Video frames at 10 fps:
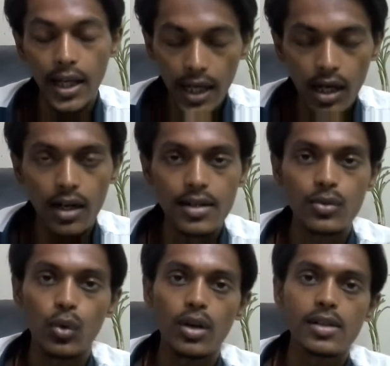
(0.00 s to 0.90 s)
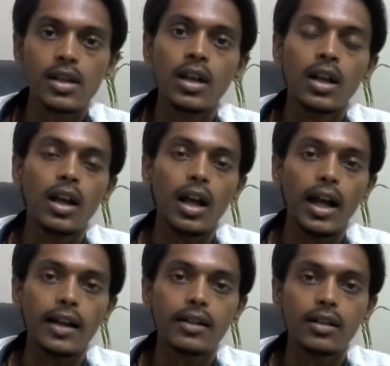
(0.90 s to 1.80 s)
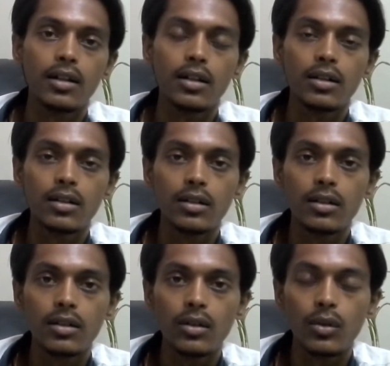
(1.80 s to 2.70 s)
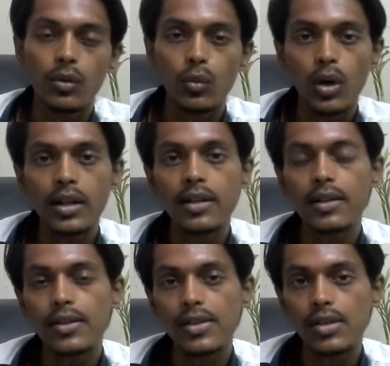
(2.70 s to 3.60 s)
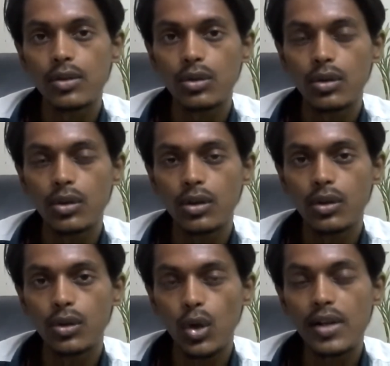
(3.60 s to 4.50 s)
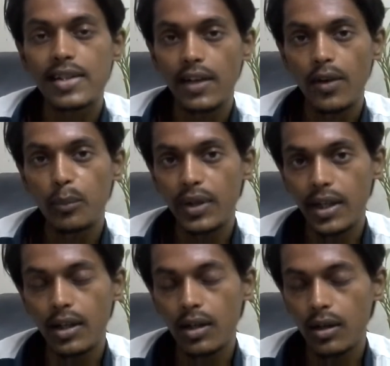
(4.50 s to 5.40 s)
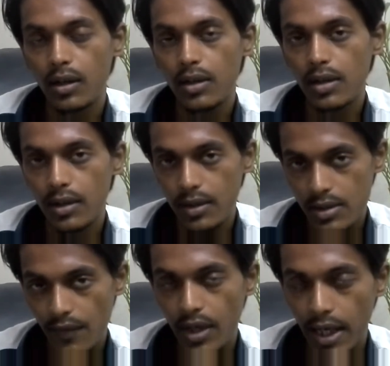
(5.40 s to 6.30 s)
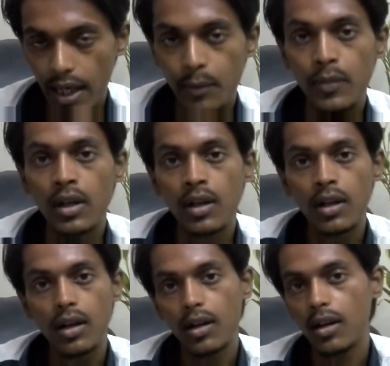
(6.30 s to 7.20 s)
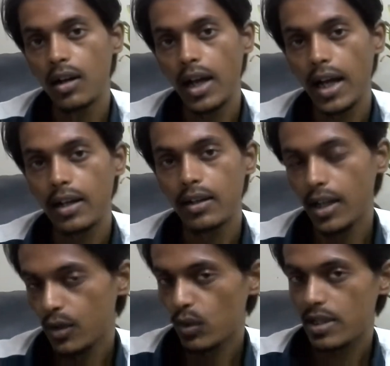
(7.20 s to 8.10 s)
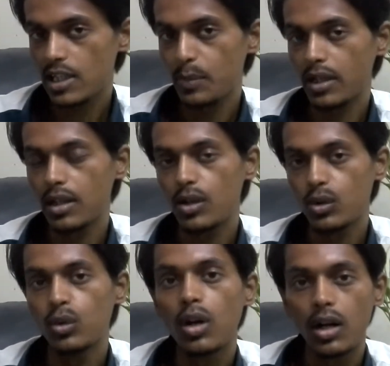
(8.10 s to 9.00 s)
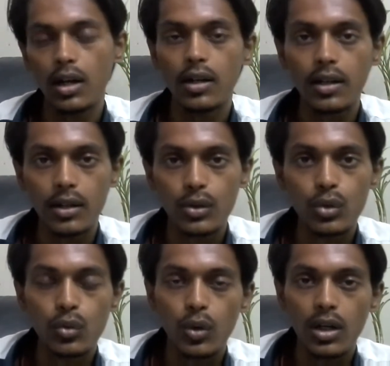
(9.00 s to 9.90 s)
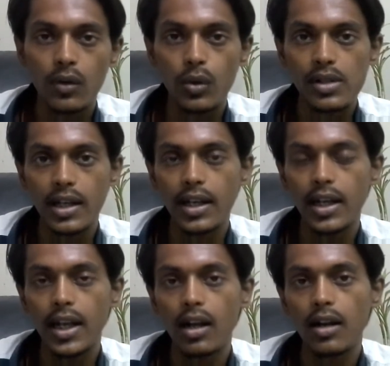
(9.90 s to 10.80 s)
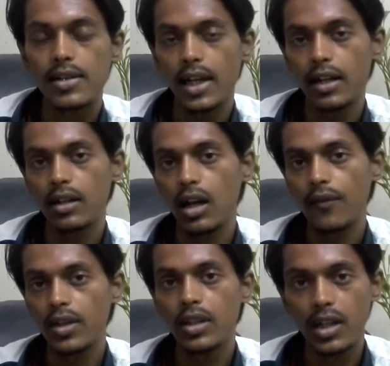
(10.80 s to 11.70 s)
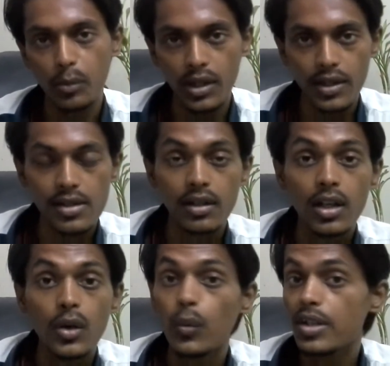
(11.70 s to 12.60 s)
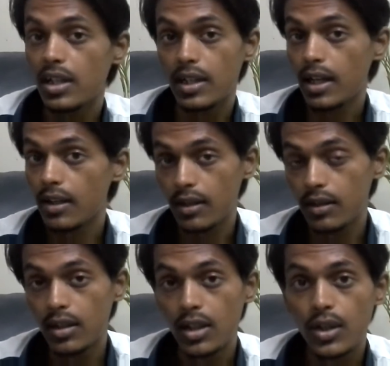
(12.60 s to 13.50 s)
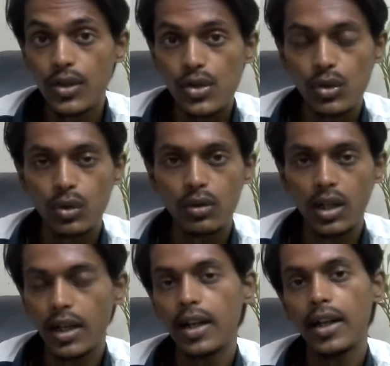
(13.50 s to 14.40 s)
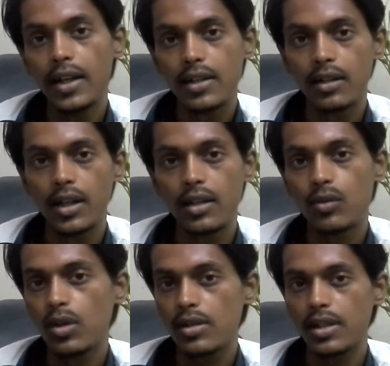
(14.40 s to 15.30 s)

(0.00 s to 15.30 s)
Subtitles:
ACARS was at 1:07 a.m. and it was expected to do once again ACARS at after 30 minutes, which it didn't. So it was